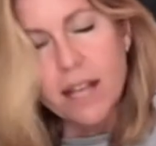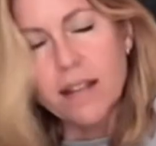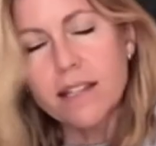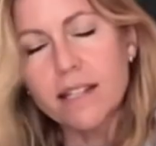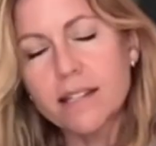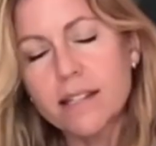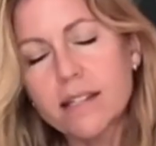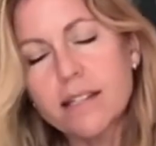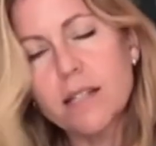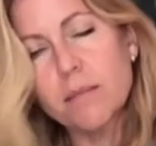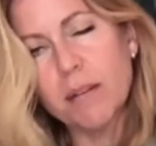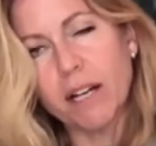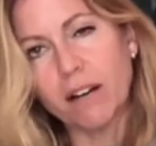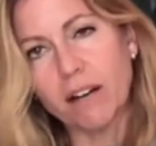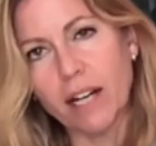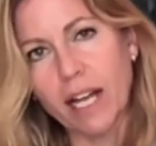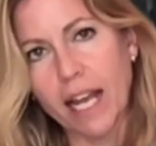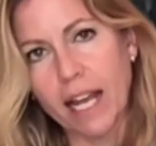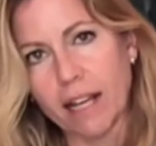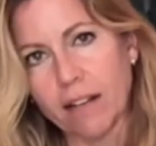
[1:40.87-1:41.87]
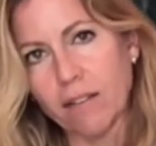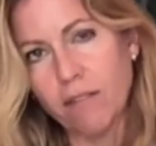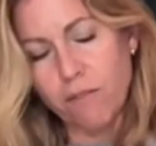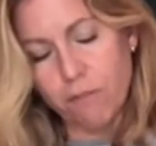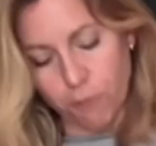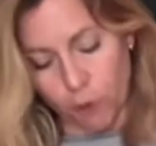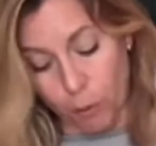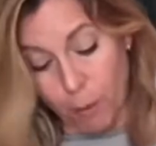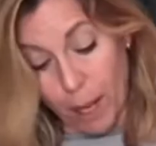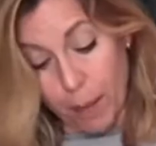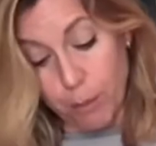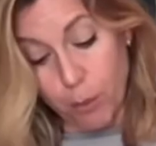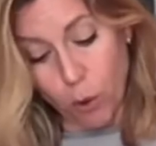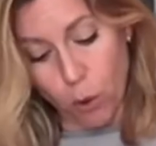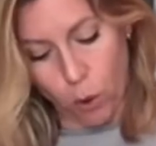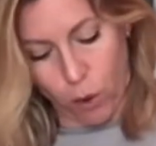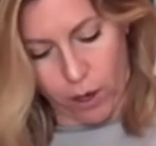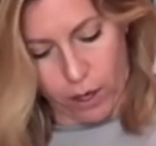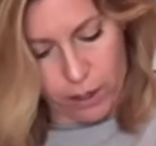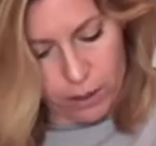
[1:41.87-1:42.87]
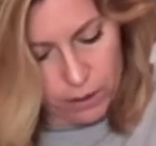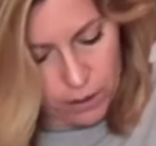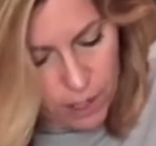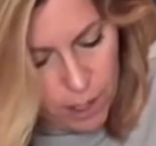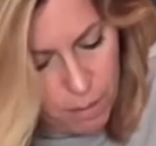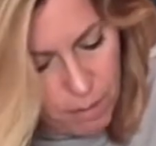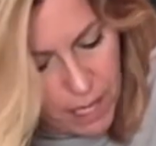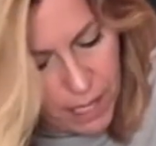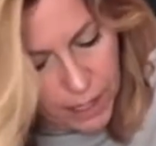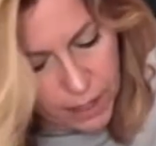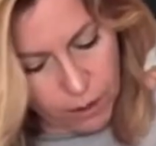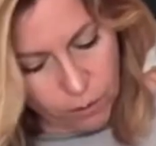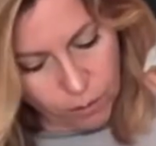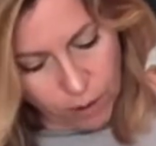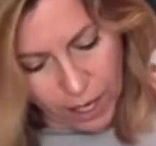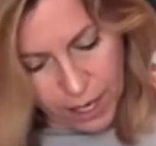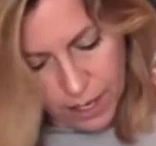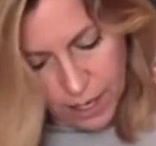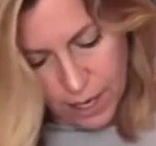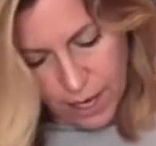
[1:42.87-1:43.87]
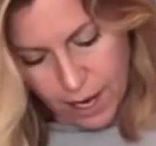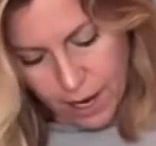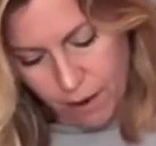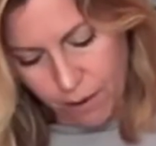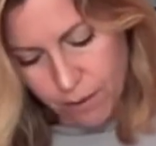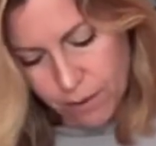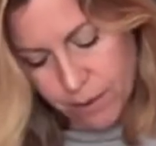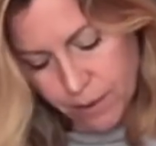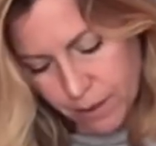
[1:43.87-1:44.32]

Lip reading: This is the marinade for my pork that I'm making right now.